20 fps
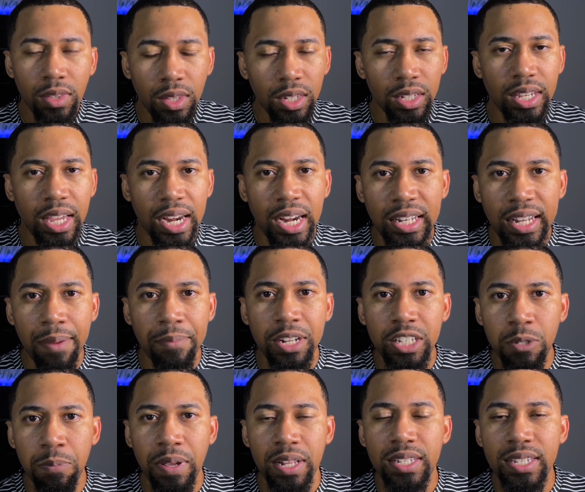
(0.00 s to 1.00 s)
getting them to
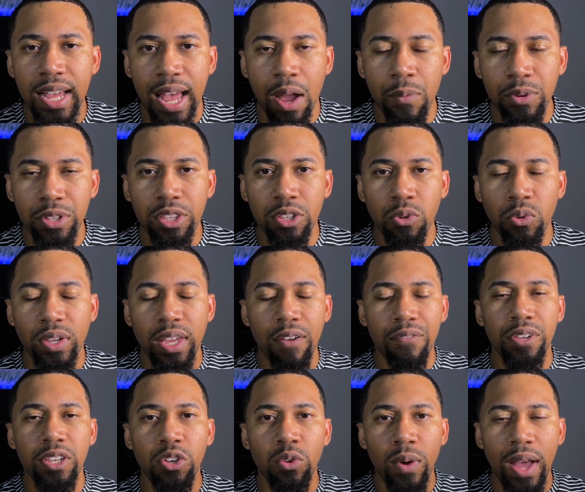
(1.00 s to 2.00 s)
spend time with you,
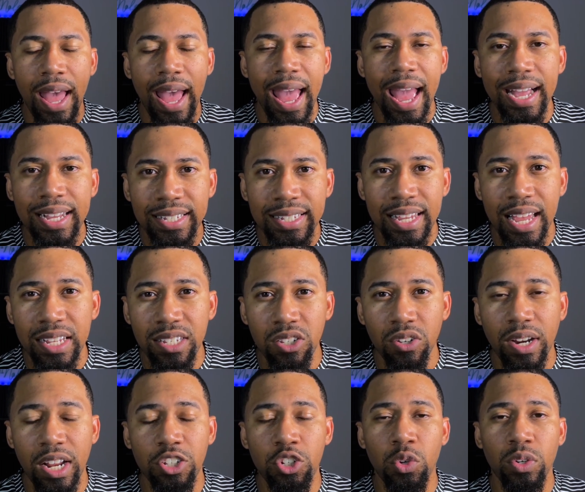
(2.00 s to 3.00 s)
giving you access so
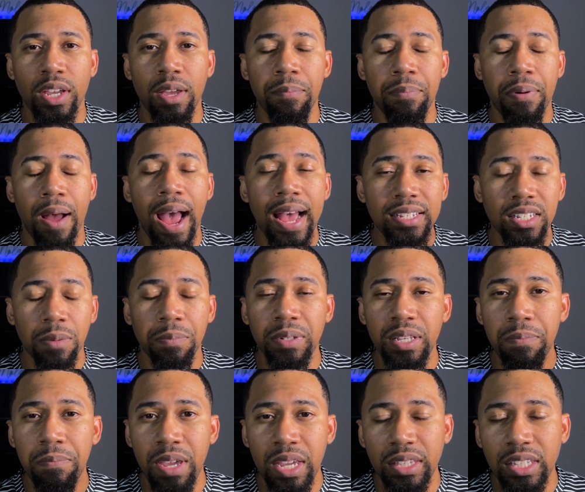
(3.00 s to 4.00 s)
that you can possibly
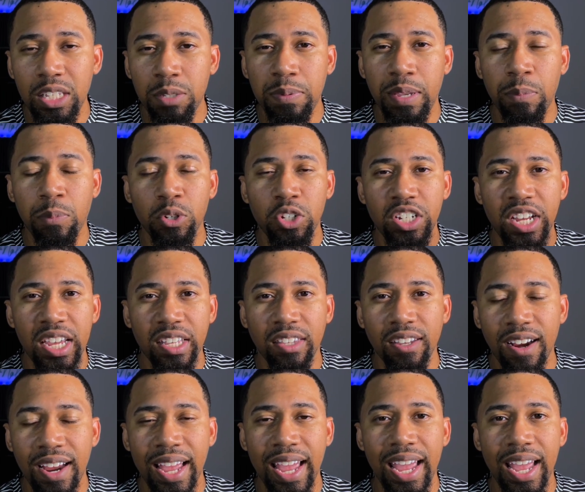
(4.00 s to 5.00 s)
meet these people, shake
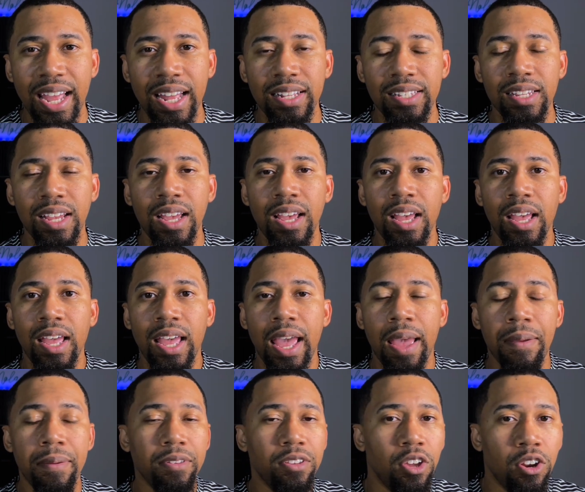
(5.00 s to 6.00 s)
their hands,
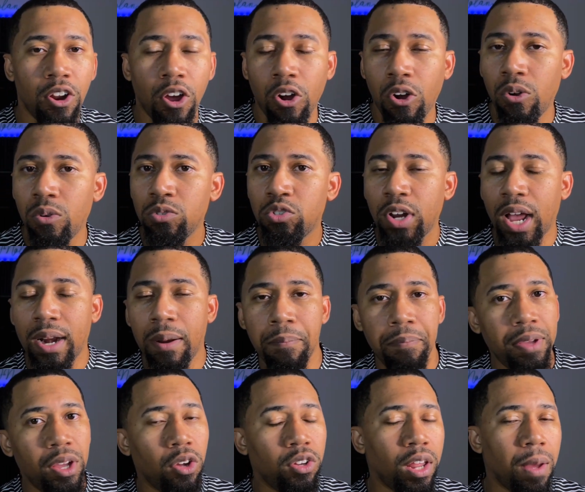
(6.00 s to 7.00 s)
and, you know, try to
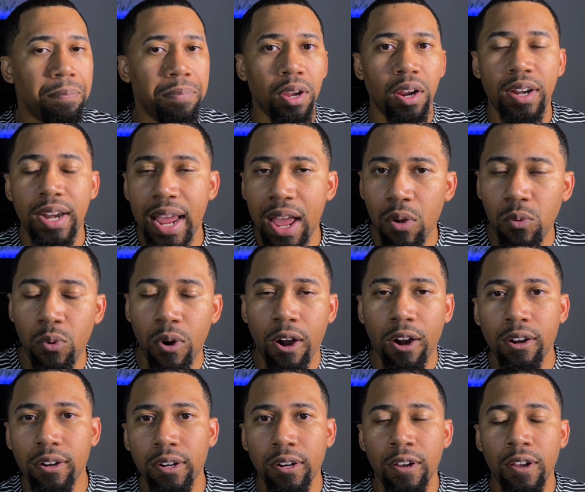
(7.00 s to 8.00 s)
build up your
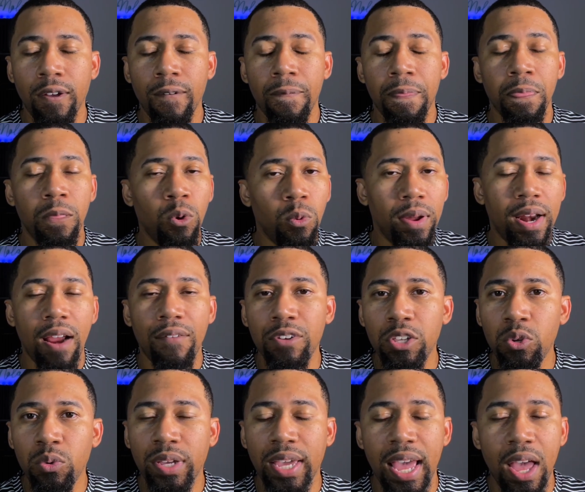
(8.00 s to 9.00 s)
network. Do whatever
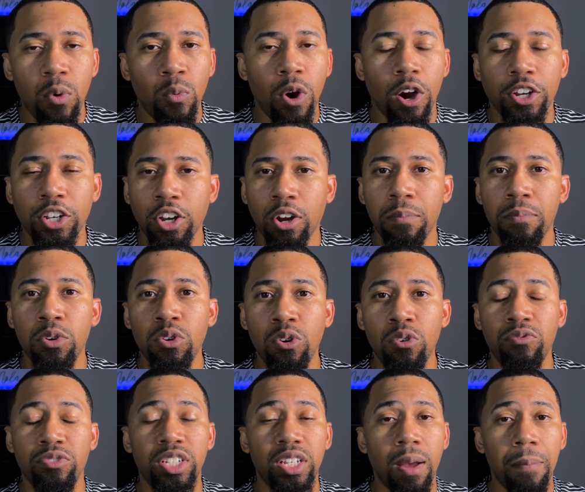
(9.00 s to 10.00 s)
you can, work your
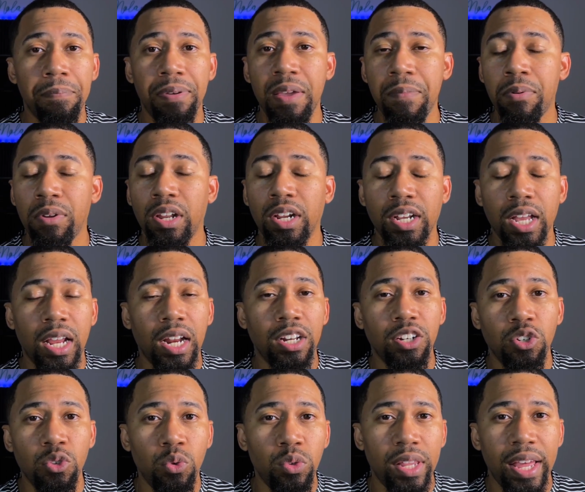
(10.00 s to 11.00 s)
move. Some people are gonna
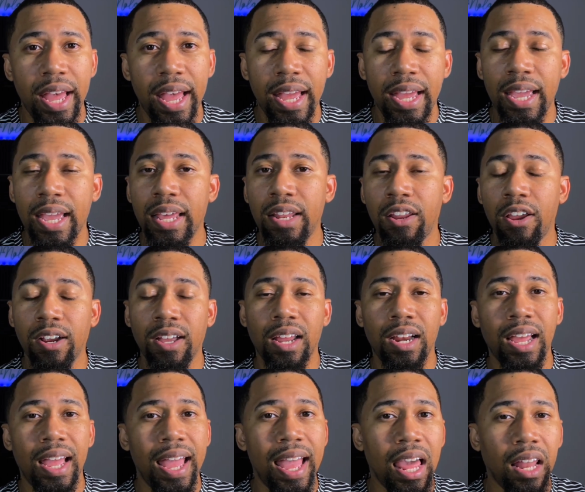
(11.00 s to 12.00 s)
do that and they're
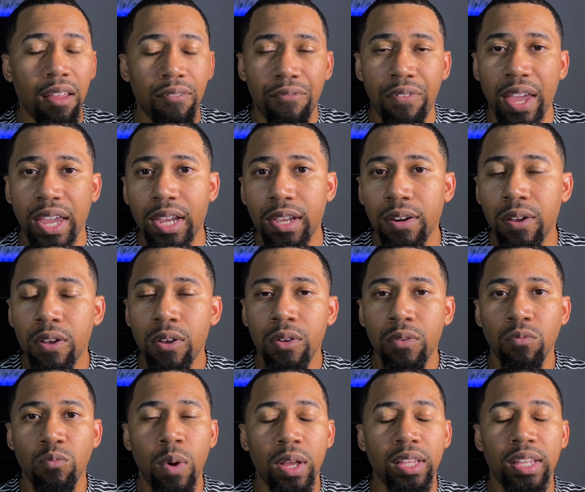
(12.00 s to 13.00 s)
gonna elevate,
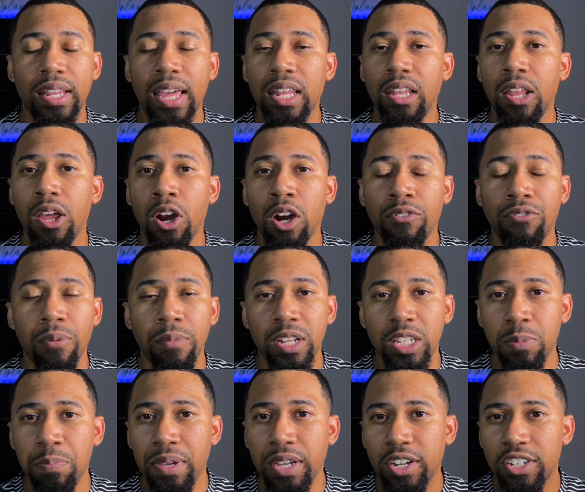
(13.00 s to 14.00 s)
whether they learn from the
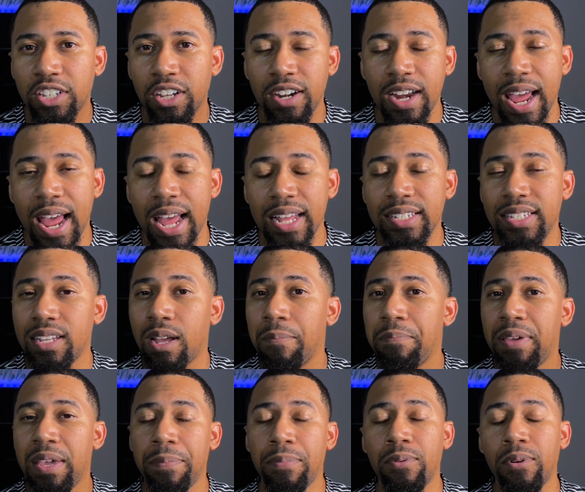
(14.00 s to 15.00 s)
speakers or not. Some
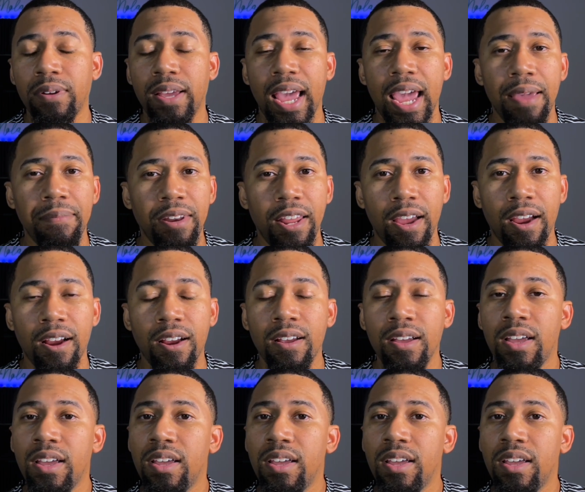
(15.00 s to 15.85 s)
people came there